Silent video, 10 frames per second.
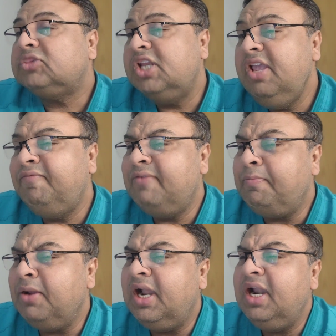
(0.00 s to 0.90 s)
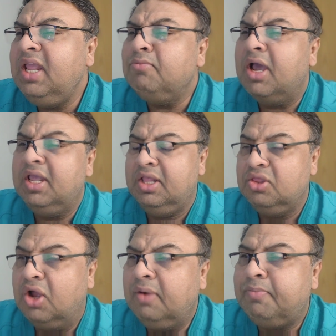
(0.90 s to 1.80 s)
If papillary edema is
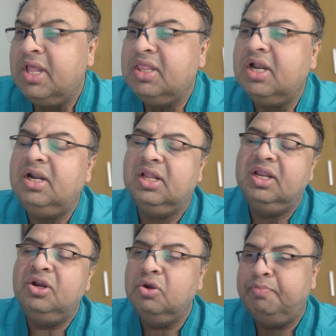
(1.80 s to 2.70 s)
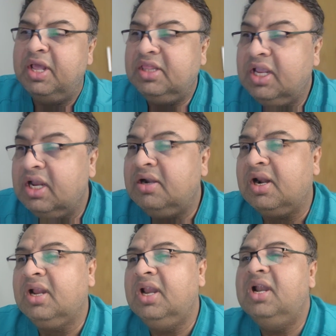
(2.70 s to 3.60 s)
not present, idiopathic
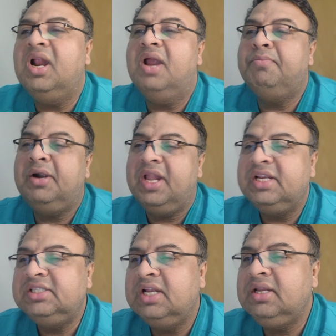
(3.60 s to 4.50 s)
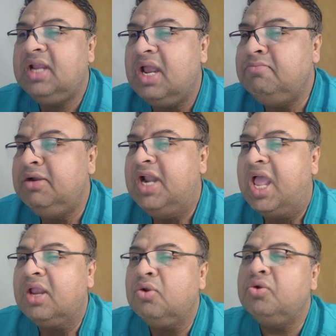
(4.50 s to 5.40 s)
intracranial hypertension can be
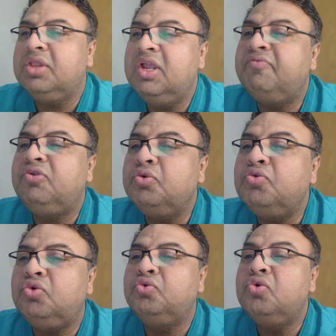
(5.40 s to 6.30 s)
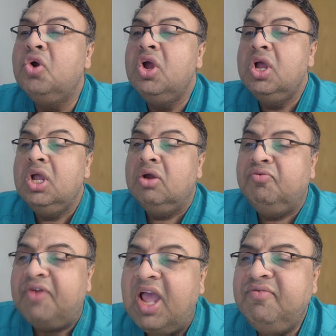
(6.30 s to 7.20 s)
diagnosed if 2 to
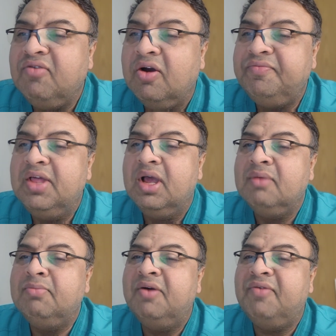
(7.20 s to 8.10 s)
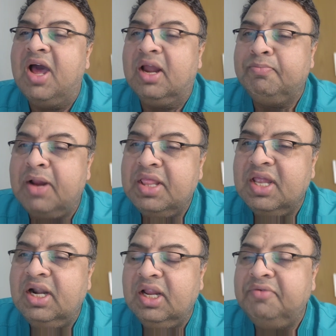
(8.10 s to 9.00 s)
5 of the above are
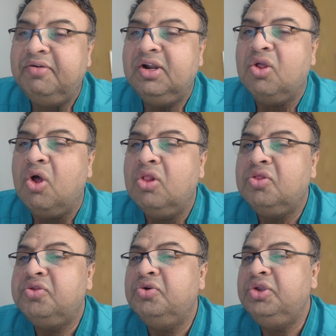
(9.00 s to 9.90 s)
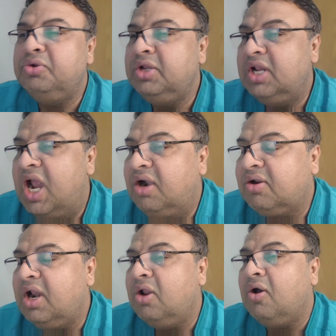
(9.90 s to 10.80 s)
present, if it also
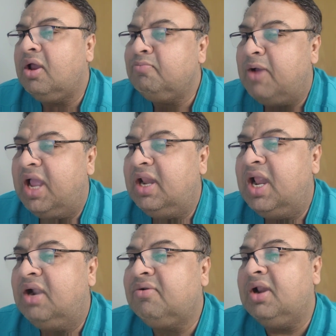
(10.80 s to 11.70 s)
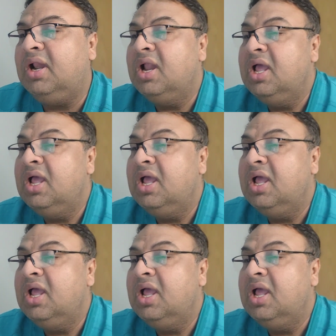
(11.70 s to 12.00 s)
unilateral or bilateral,